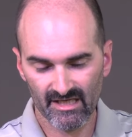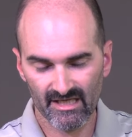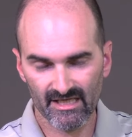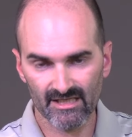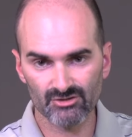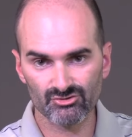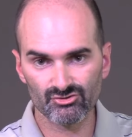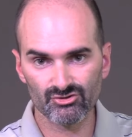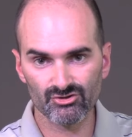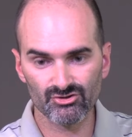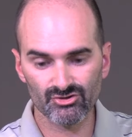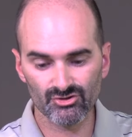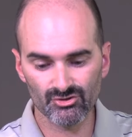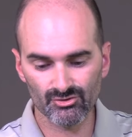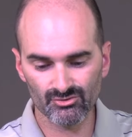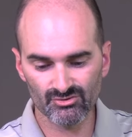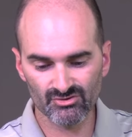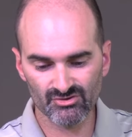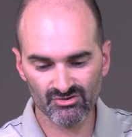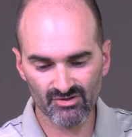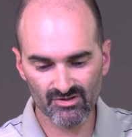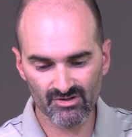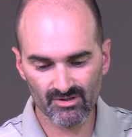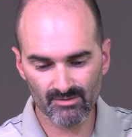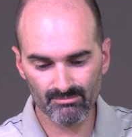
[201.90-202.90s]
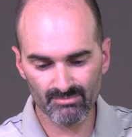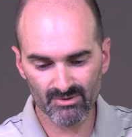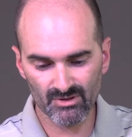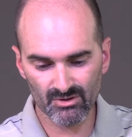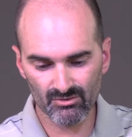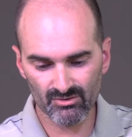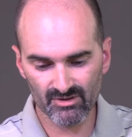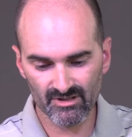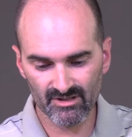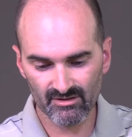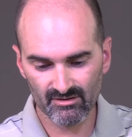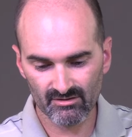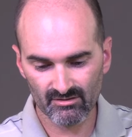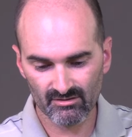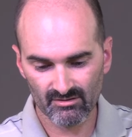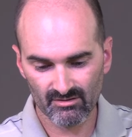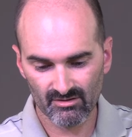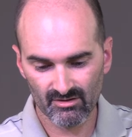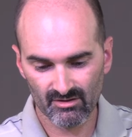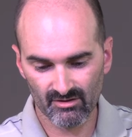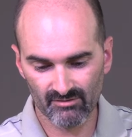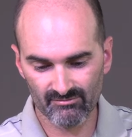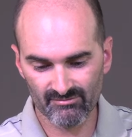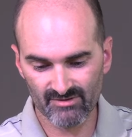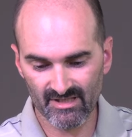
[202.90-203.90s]
Introduced to the beauty,
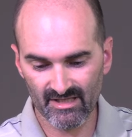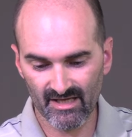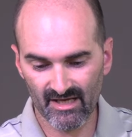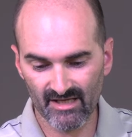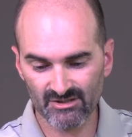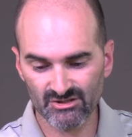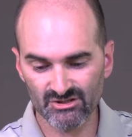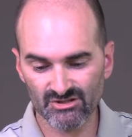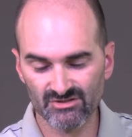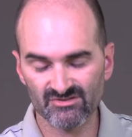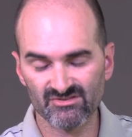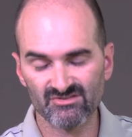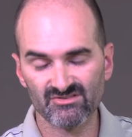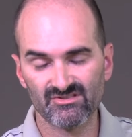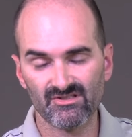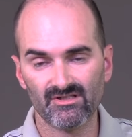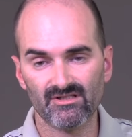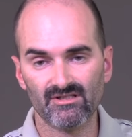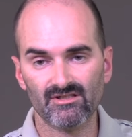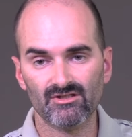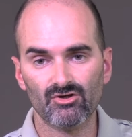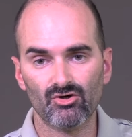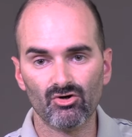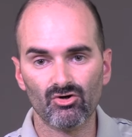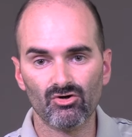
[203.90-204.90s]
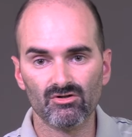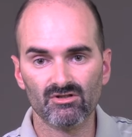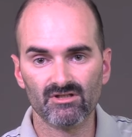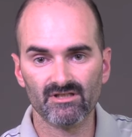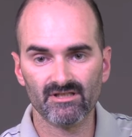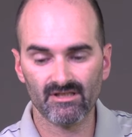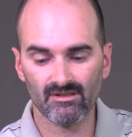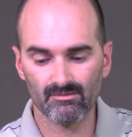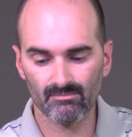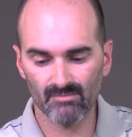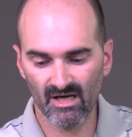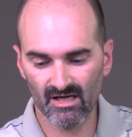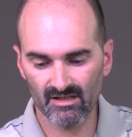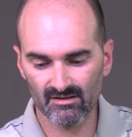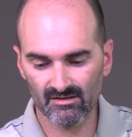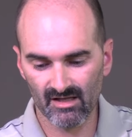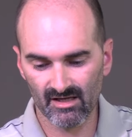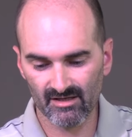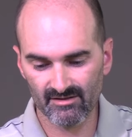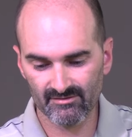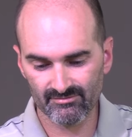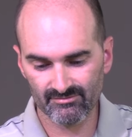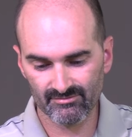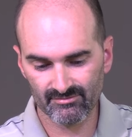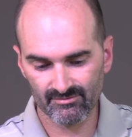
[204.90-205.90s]
of the ancient city early in my
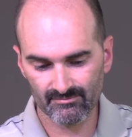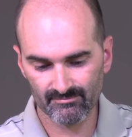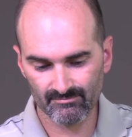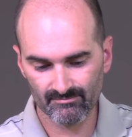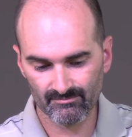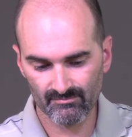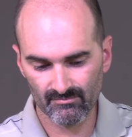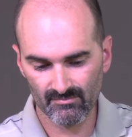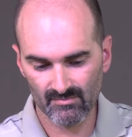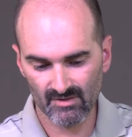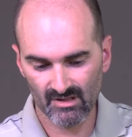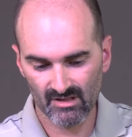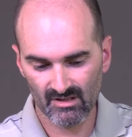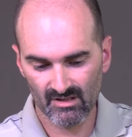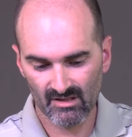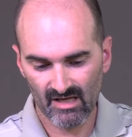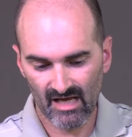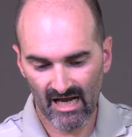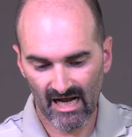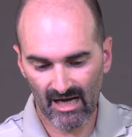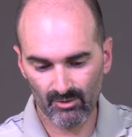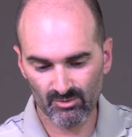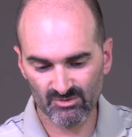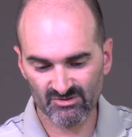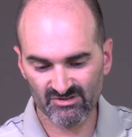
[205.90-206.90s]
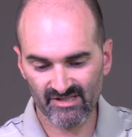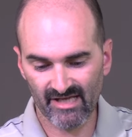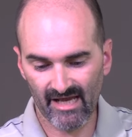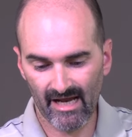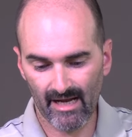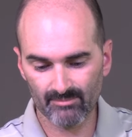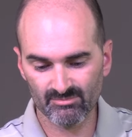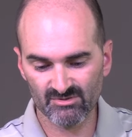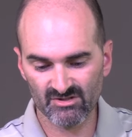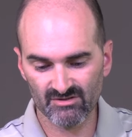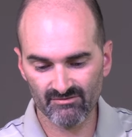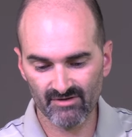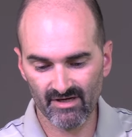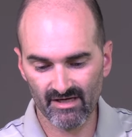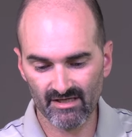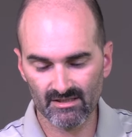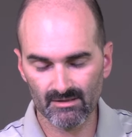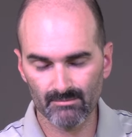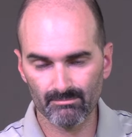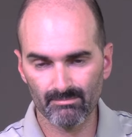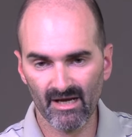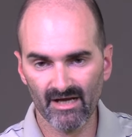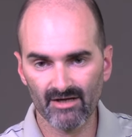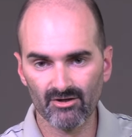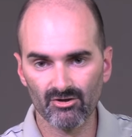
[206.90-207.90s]
life. I was
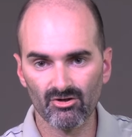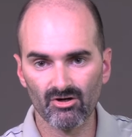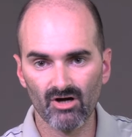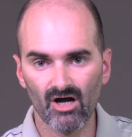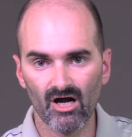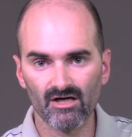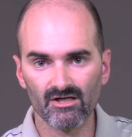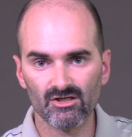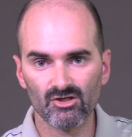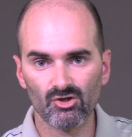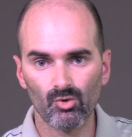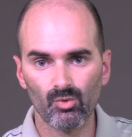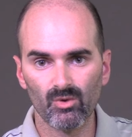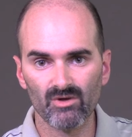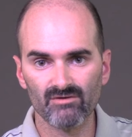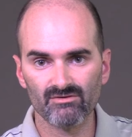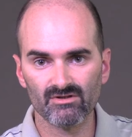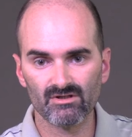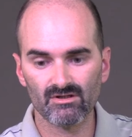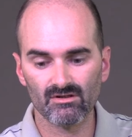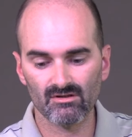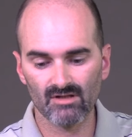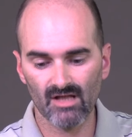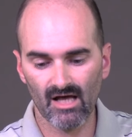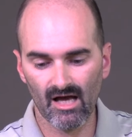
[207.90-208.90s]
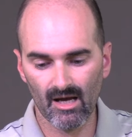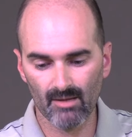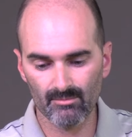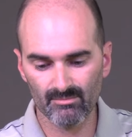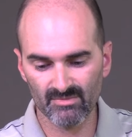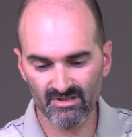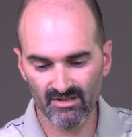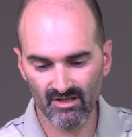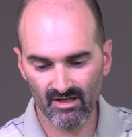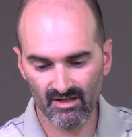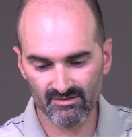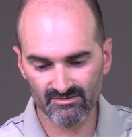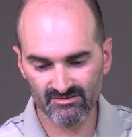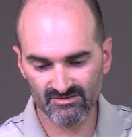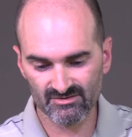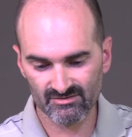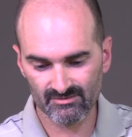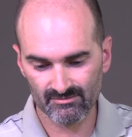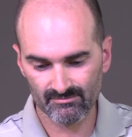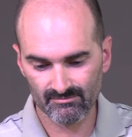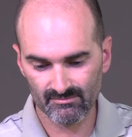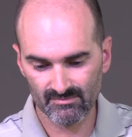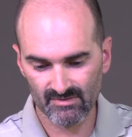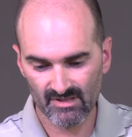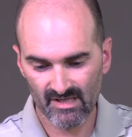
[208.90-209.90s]
captivated by her unequivocal ambiance
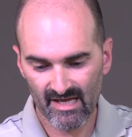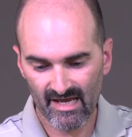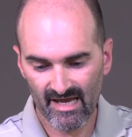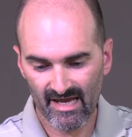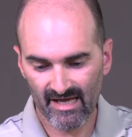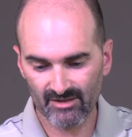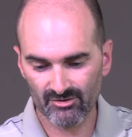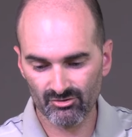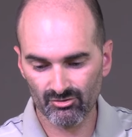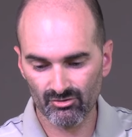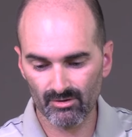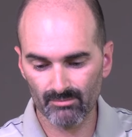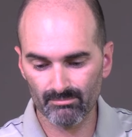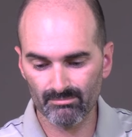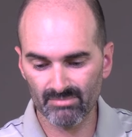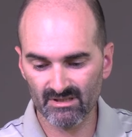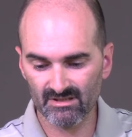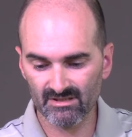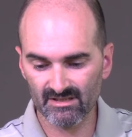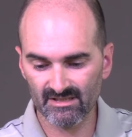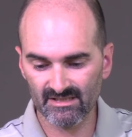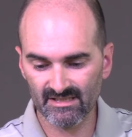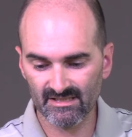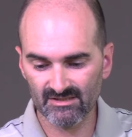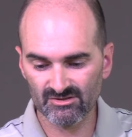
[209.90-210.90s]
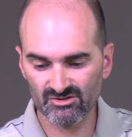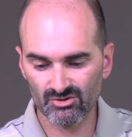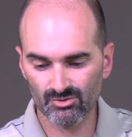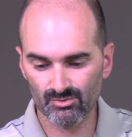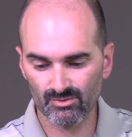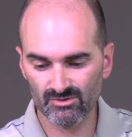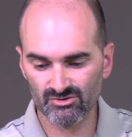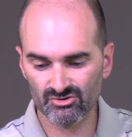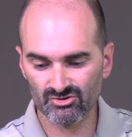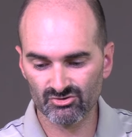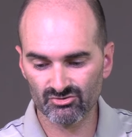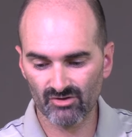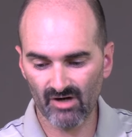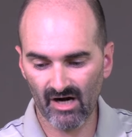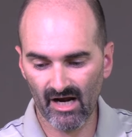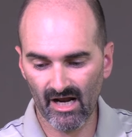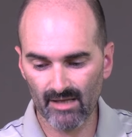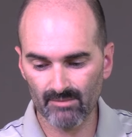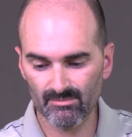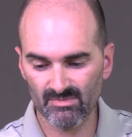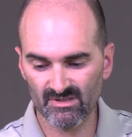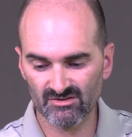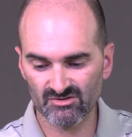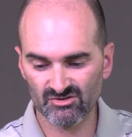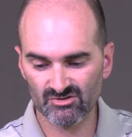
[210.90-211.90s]
and her ability to
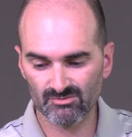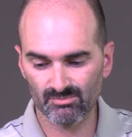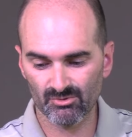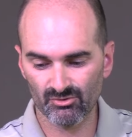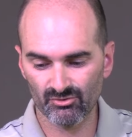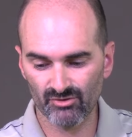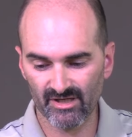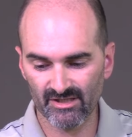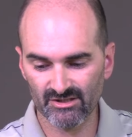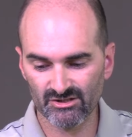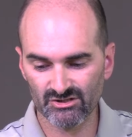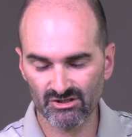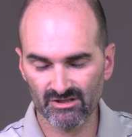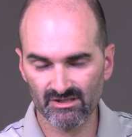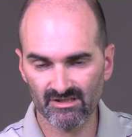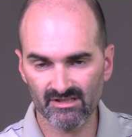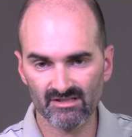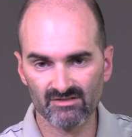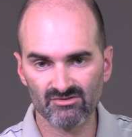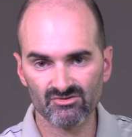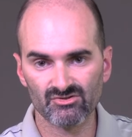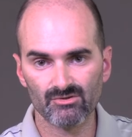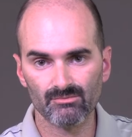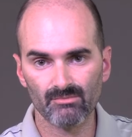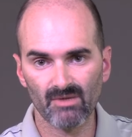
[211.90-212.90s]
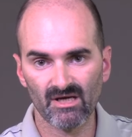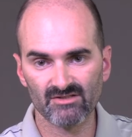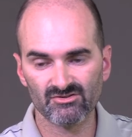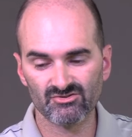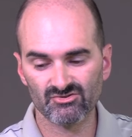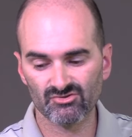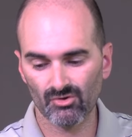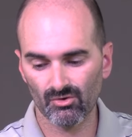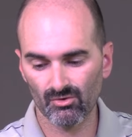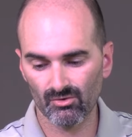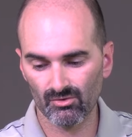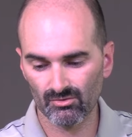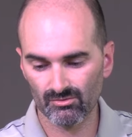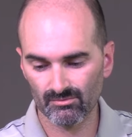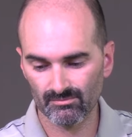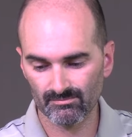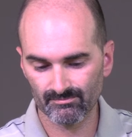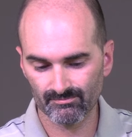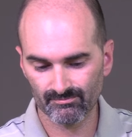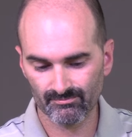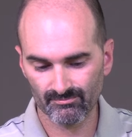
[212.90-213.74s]
inscribe inspiration into my soul.